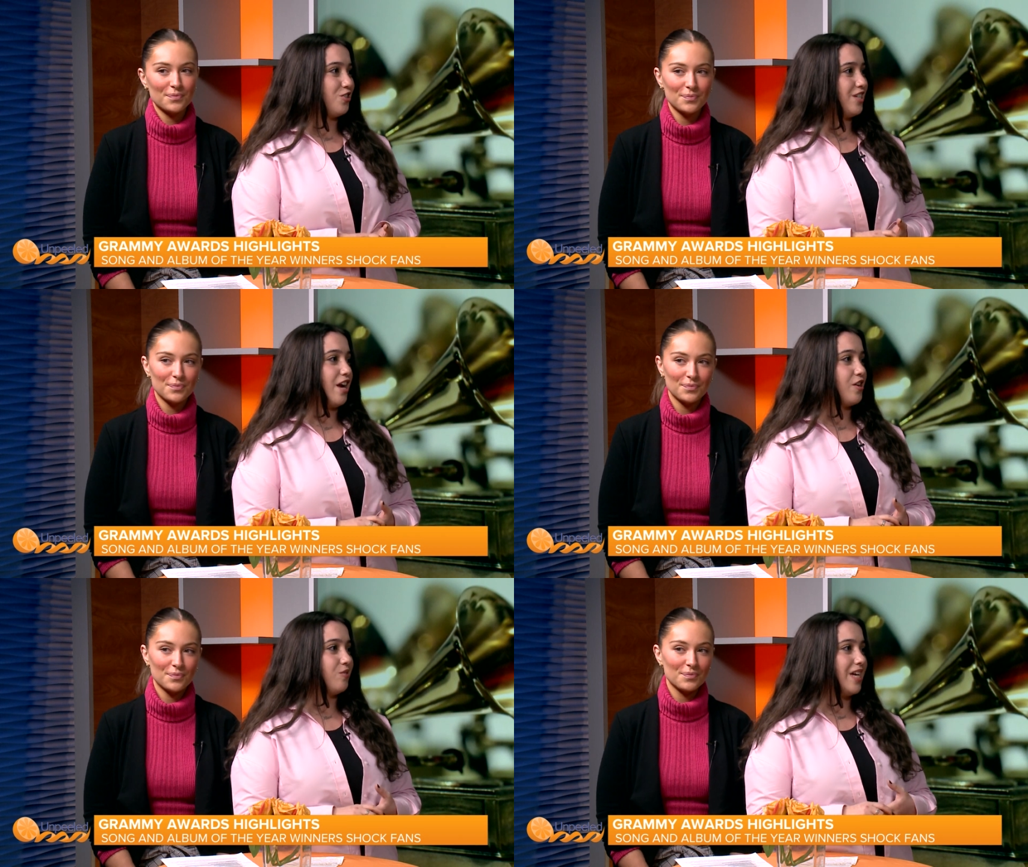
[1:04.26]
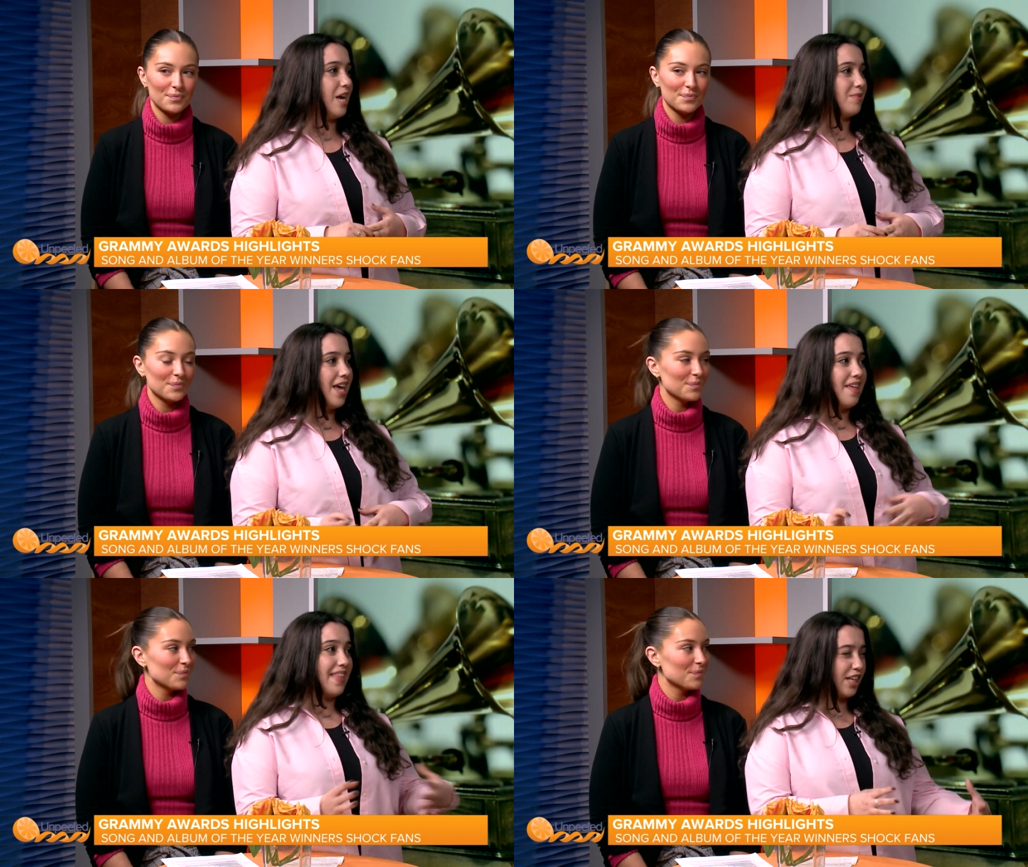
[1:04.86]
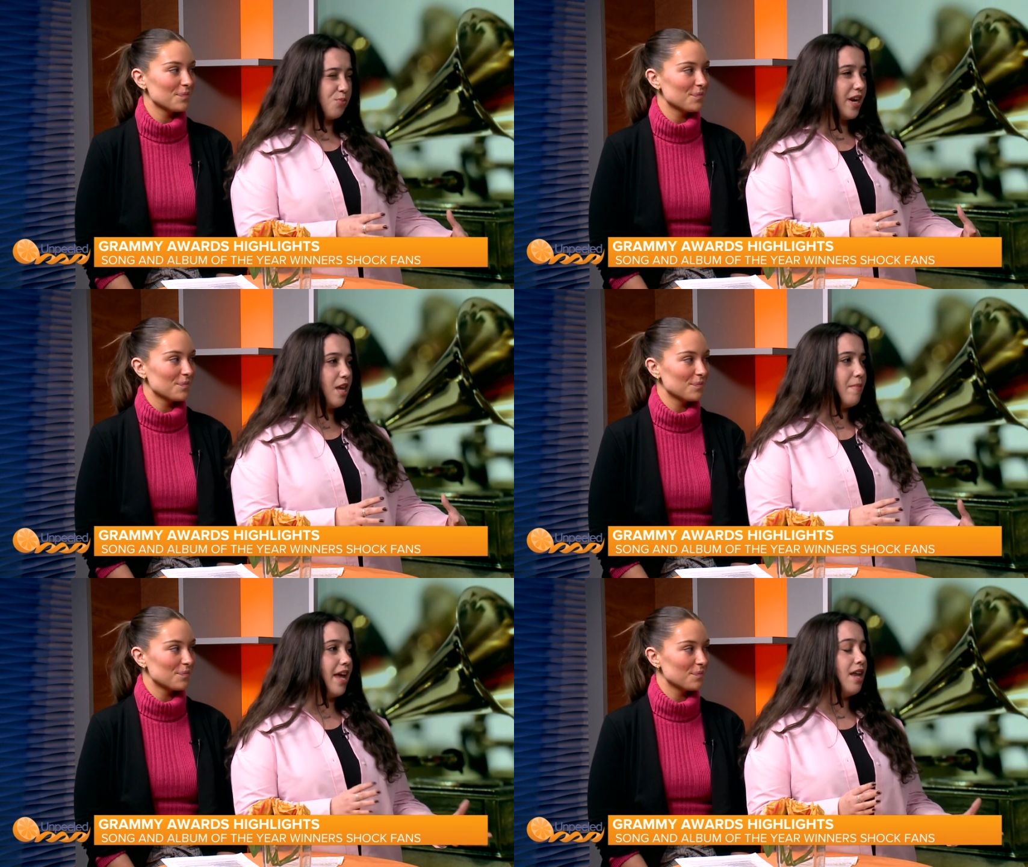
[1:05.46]
Speaker 1: stereotypes, that's what he
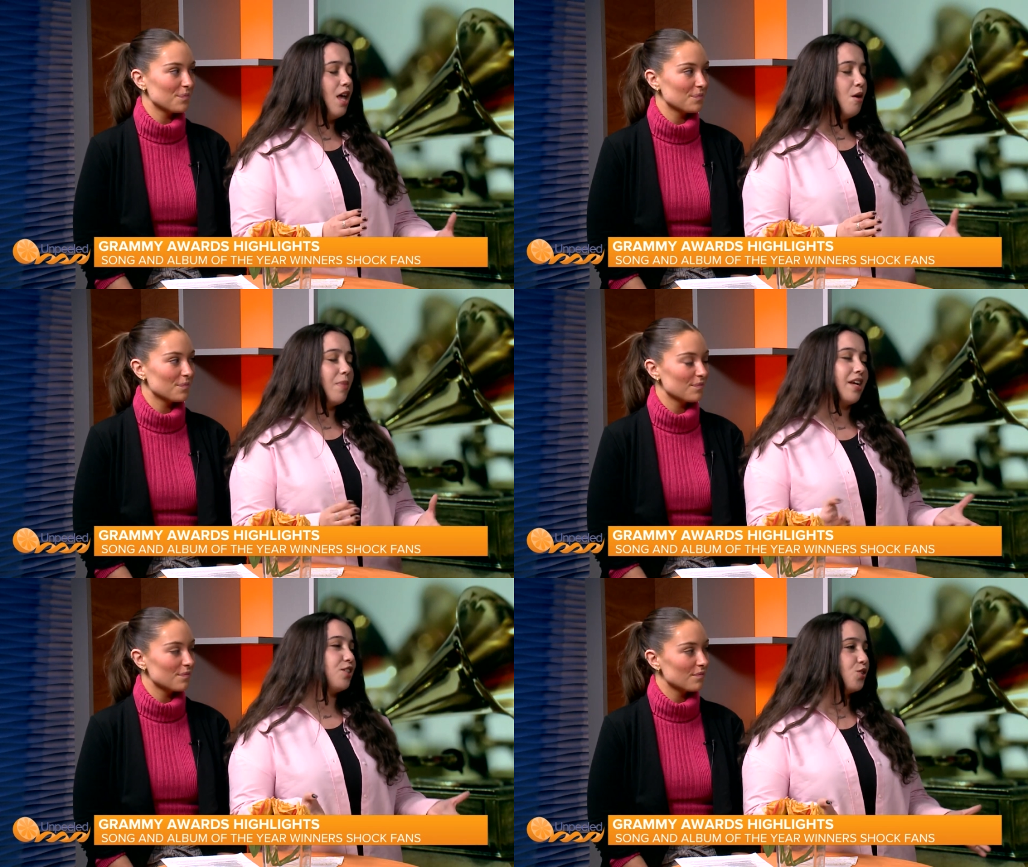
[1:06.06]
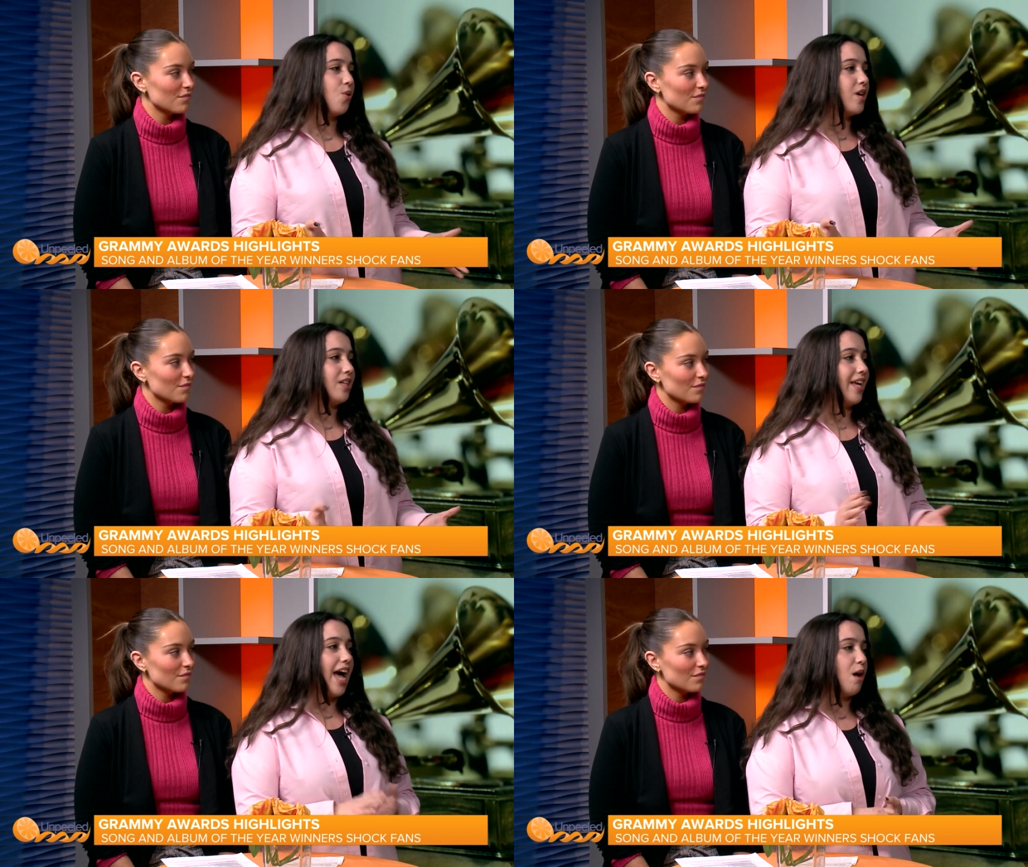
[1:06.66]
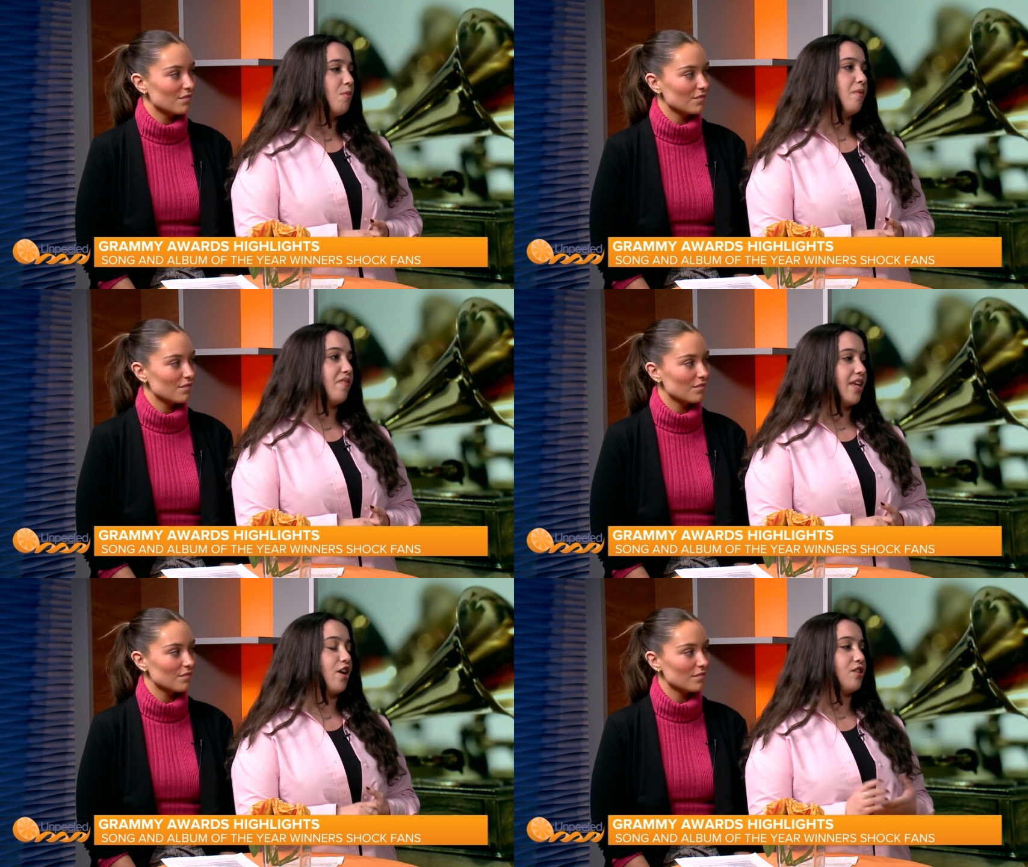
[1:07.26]
meant. But historically, Album of the
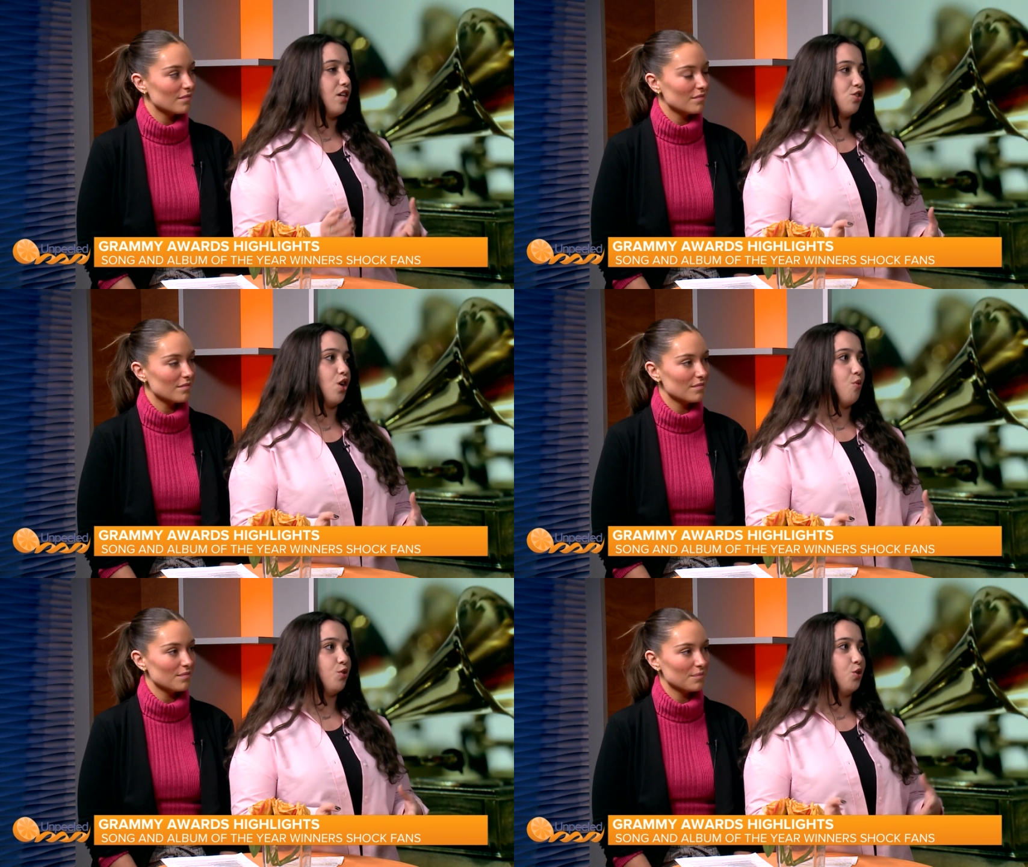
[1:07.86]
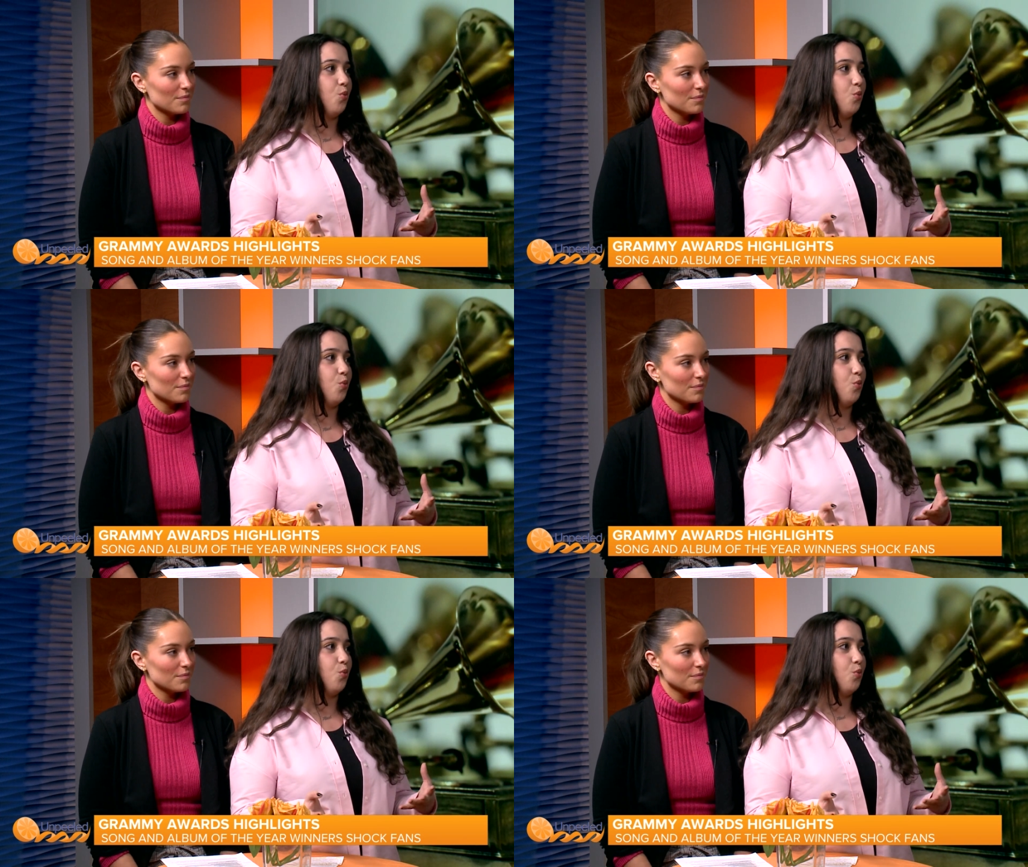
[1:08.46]
Year does go to